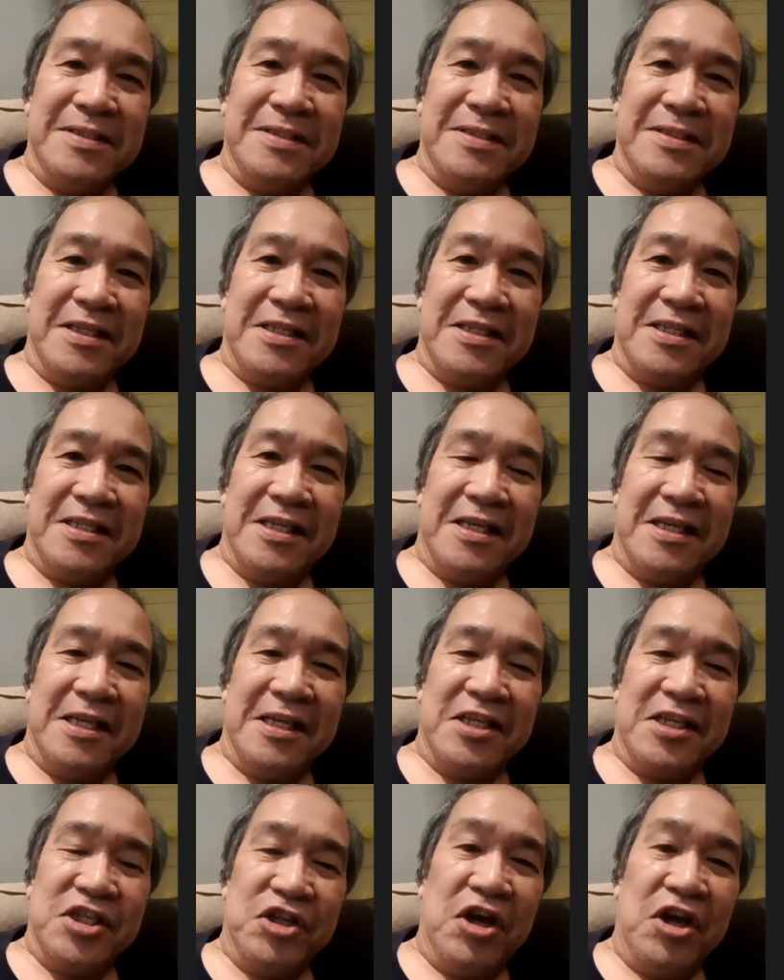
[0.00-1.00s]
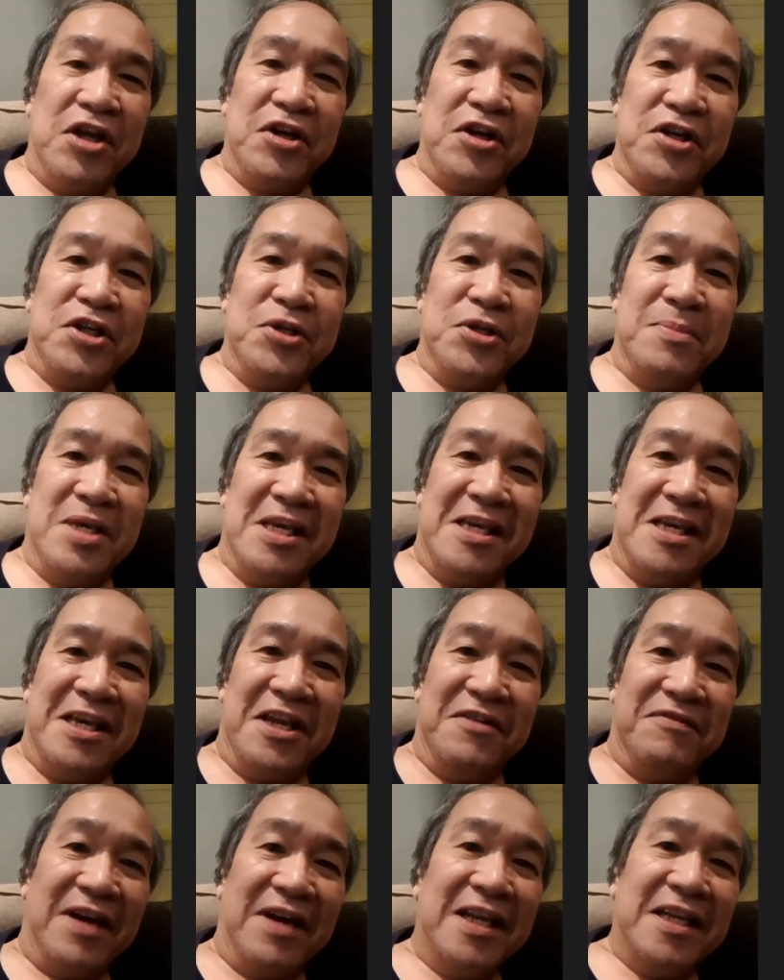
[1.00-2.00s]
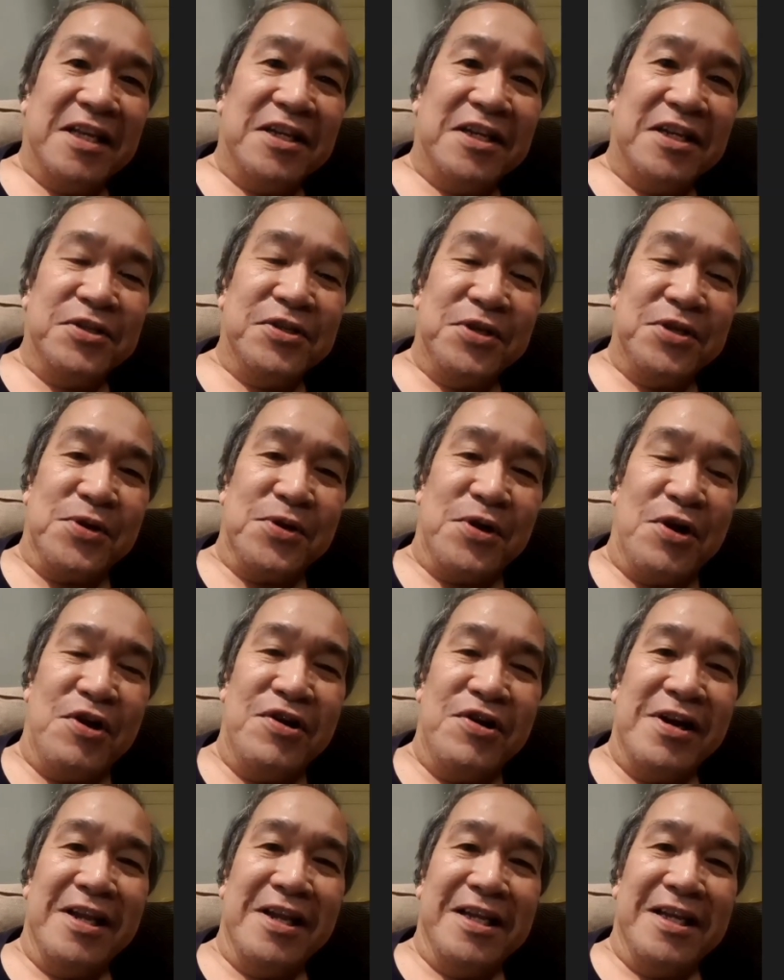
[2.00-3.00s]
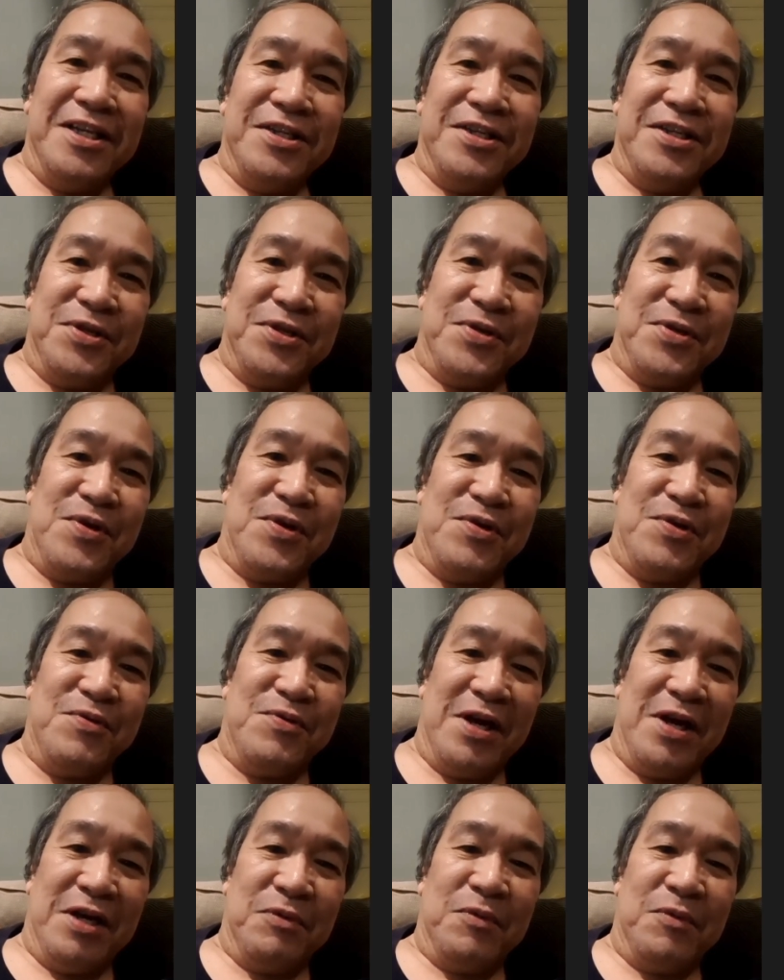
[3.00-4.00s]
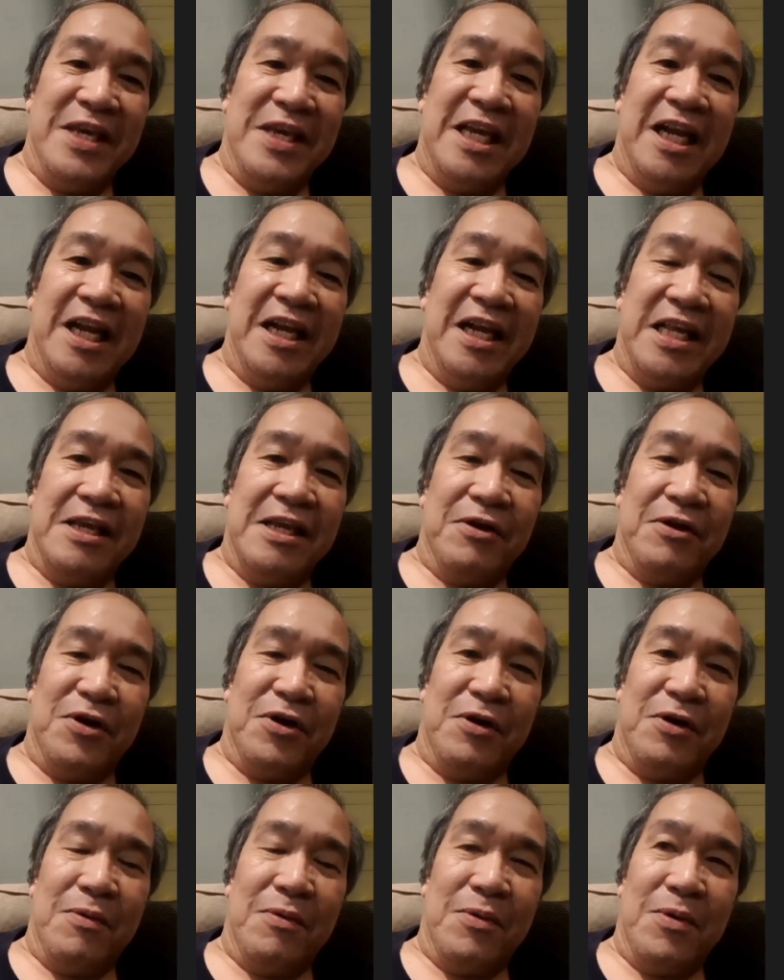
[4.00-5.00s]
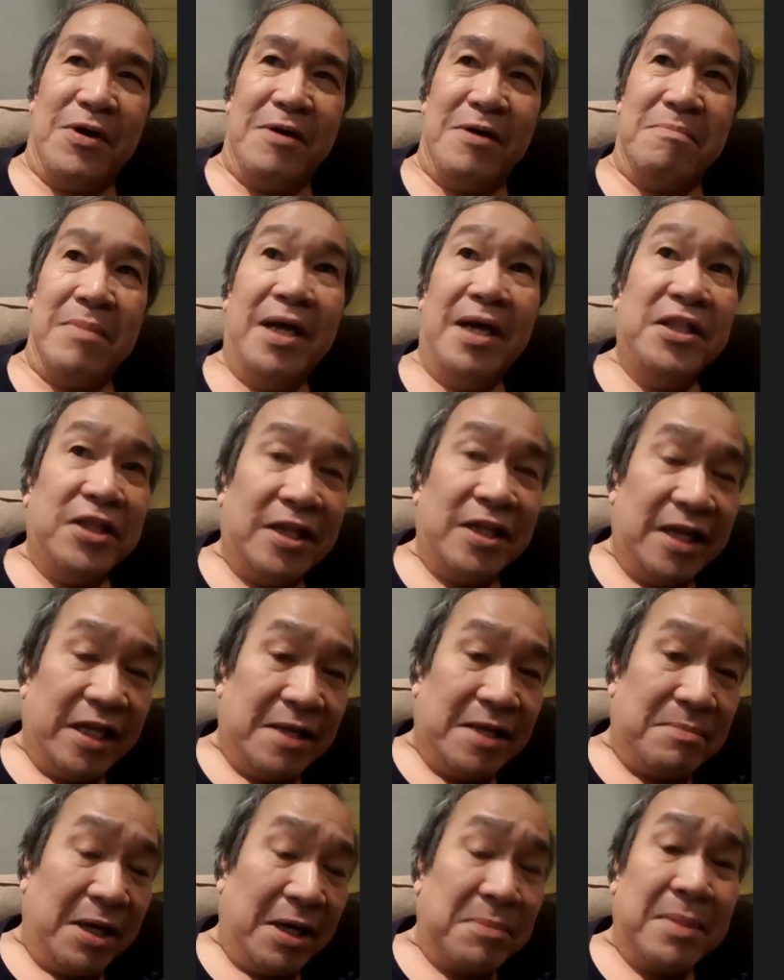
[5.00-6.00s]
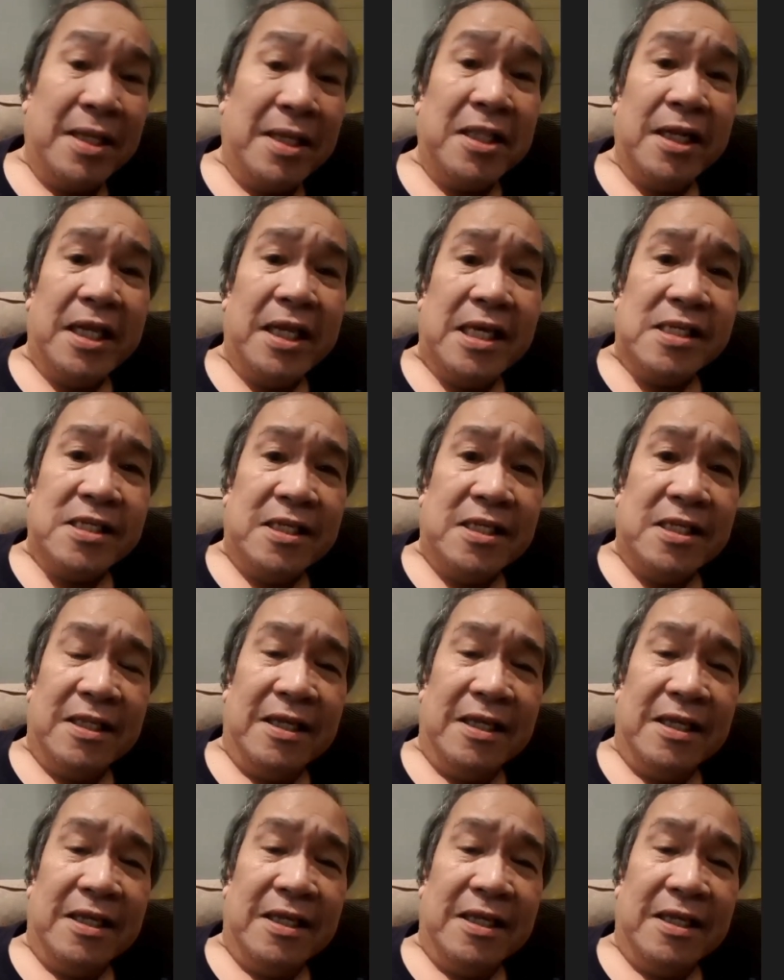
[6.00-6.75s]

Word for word: it's uh, it's an honor to be invited to your your uh, weekly or or monthly by monthly is it